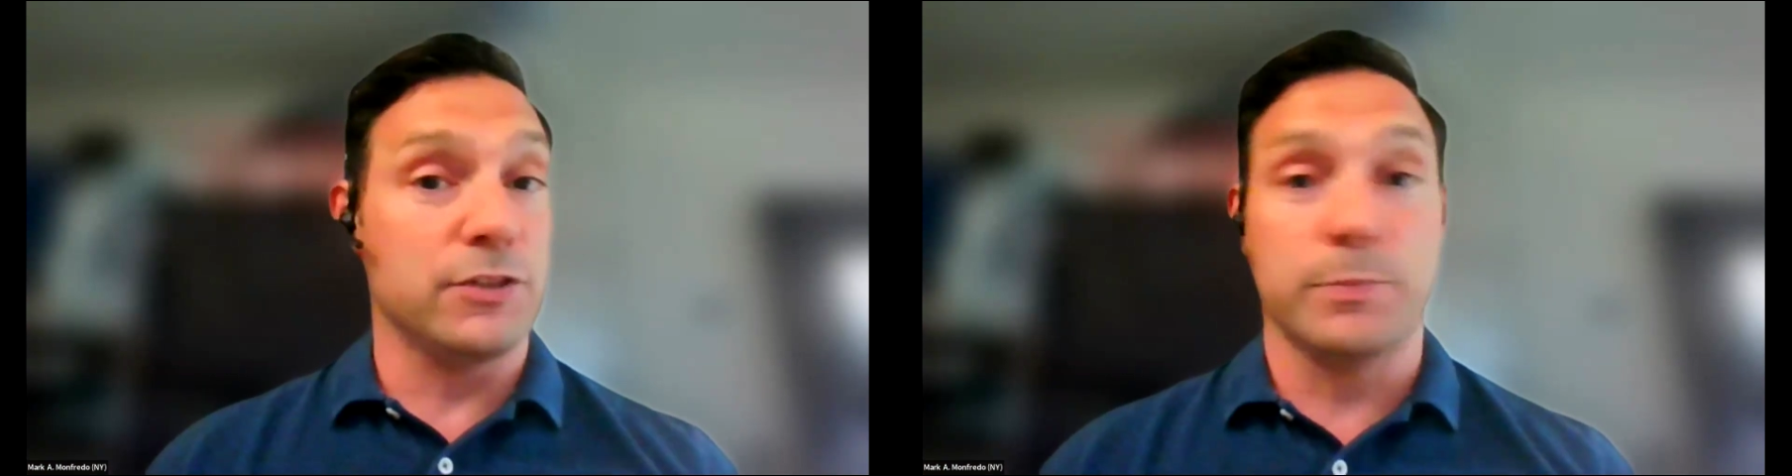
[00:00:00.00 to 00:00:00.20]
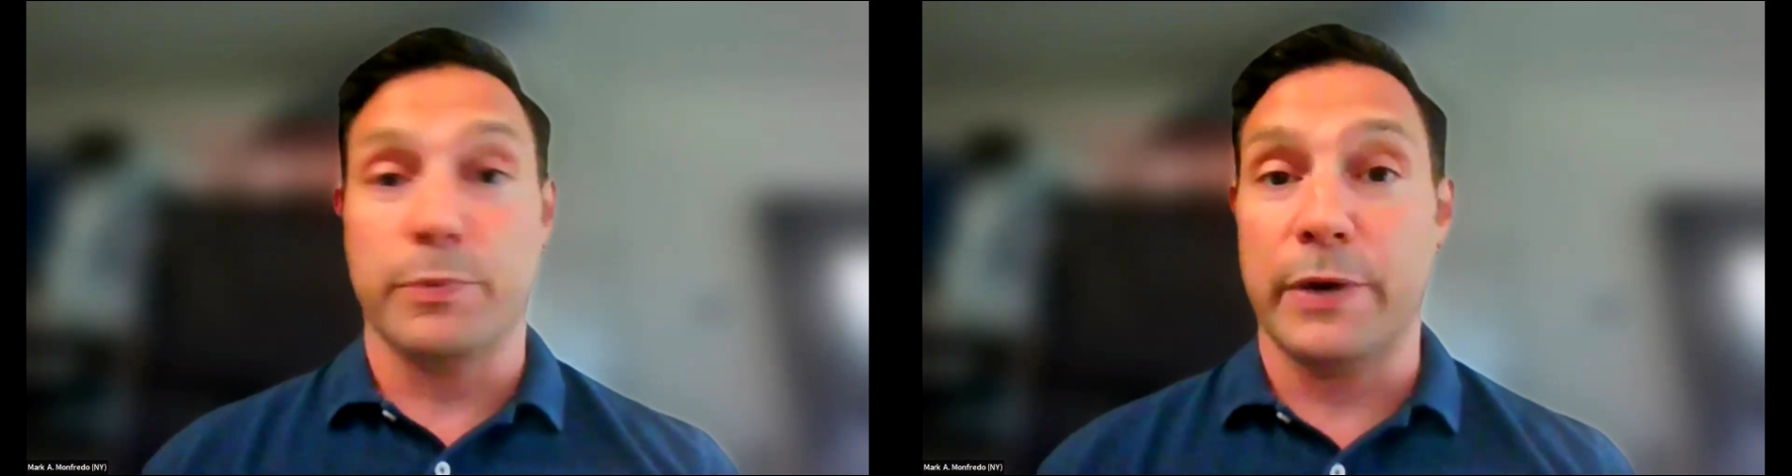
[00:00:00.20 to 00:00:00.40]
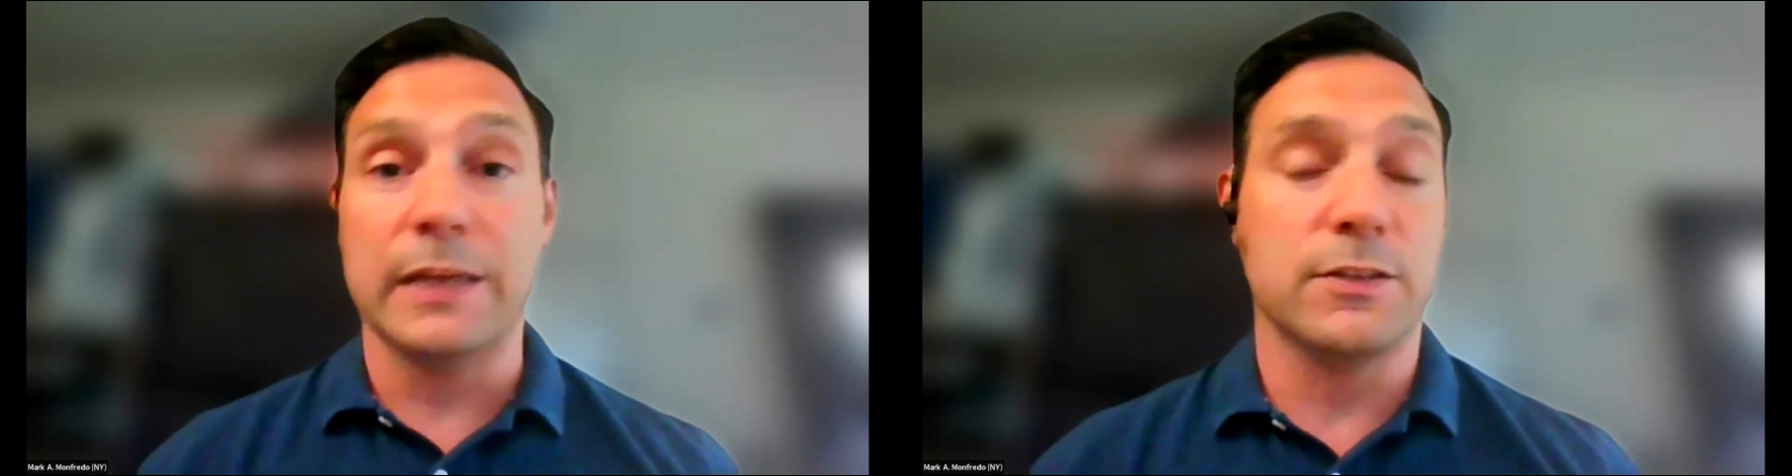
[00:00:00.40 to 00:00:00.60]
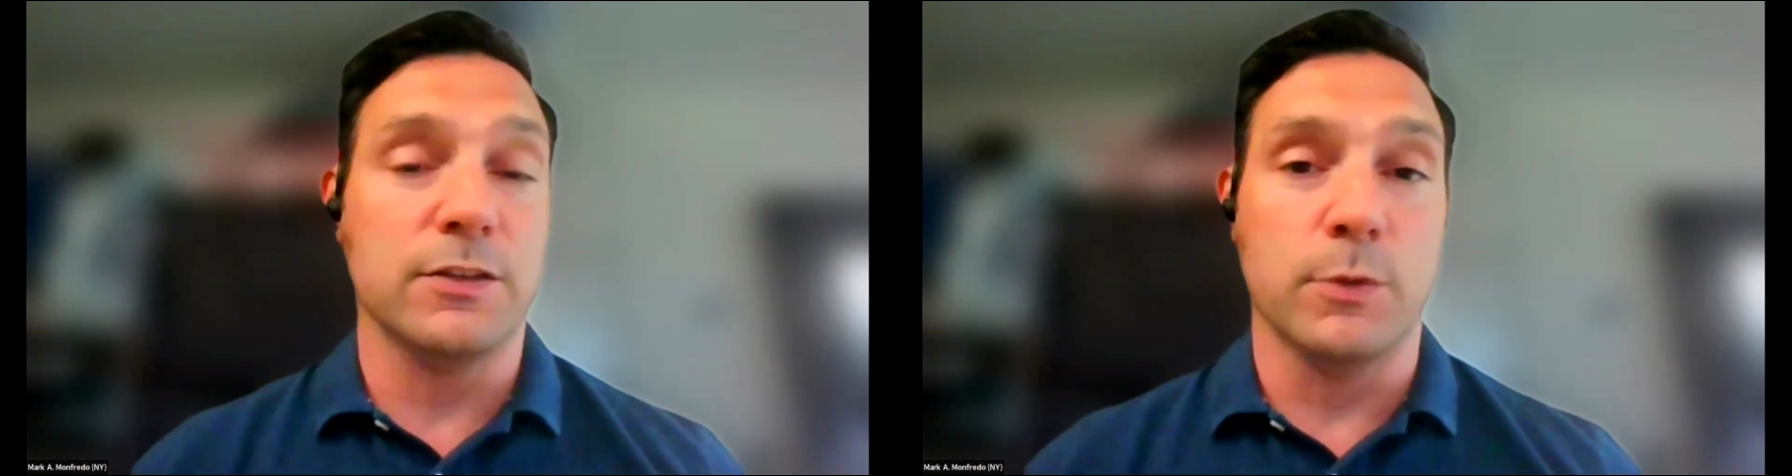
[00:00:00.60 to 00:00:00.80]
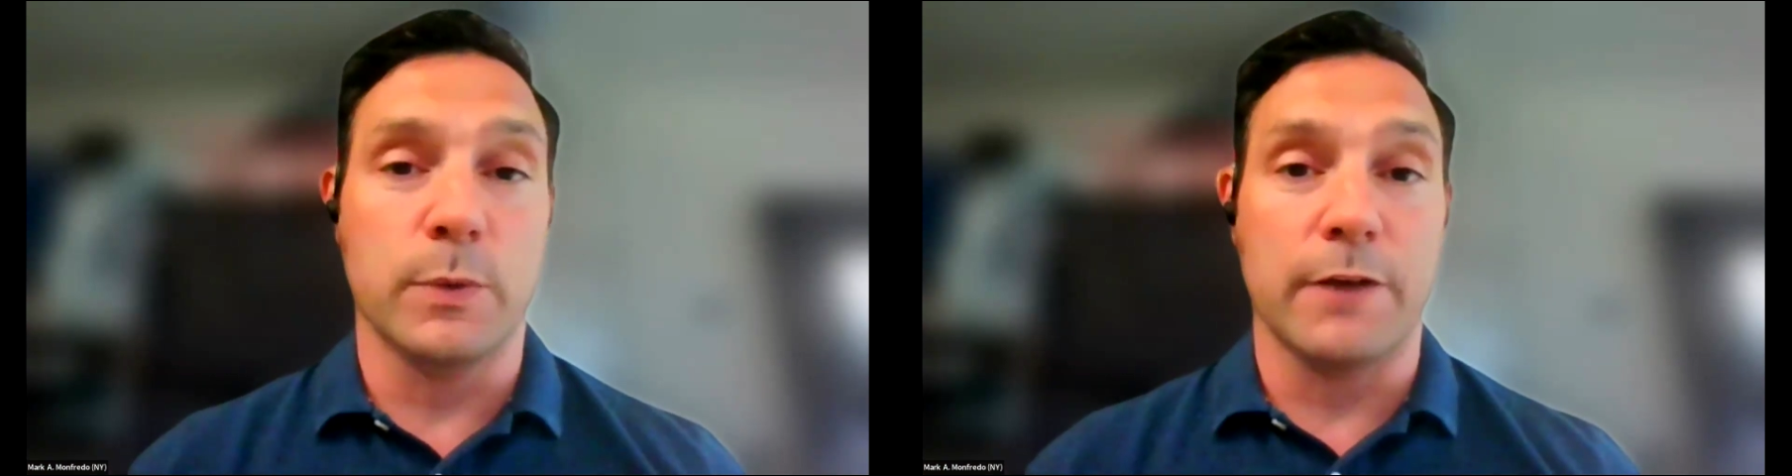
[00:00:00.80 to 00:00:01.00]
just bring it
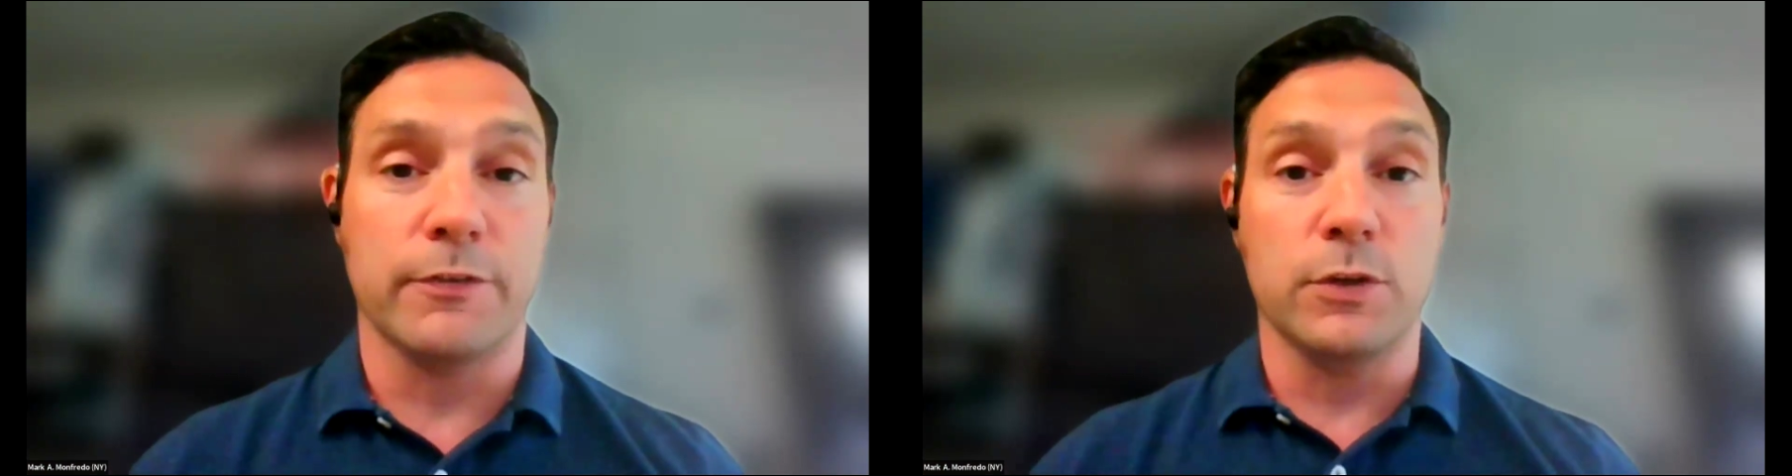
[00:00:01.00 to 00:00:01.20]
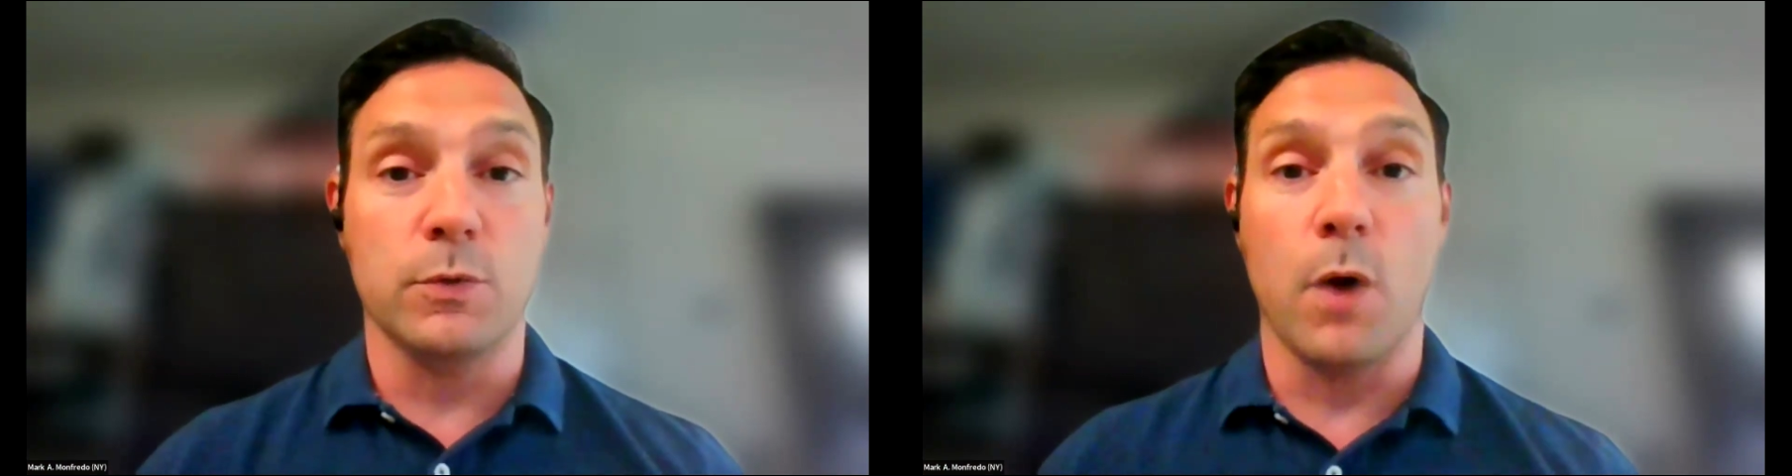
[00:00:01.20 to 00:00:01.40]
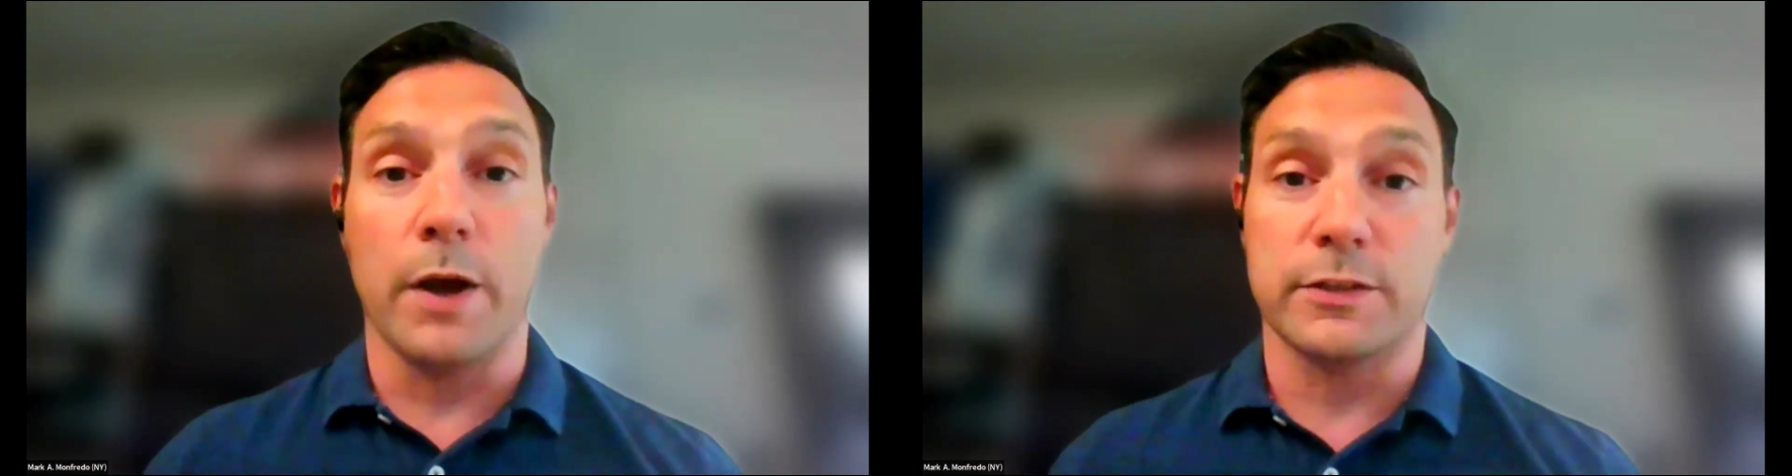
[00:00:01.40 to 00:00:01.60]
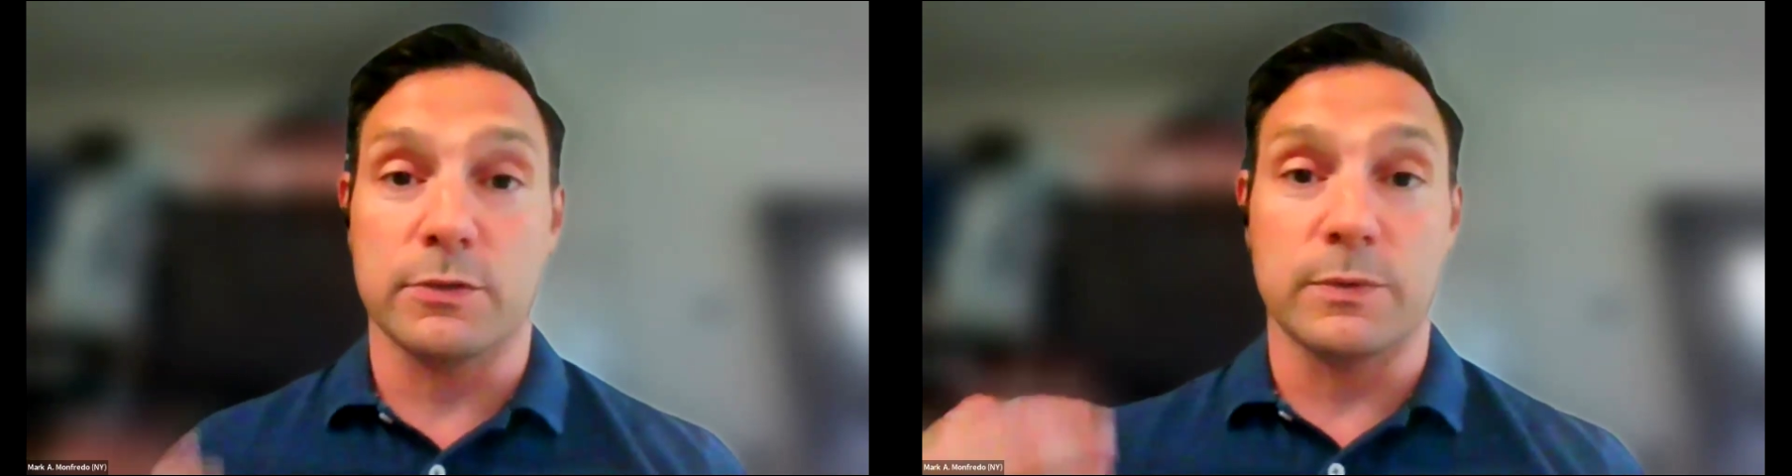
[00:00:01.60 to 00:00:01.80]
to you whenever you want.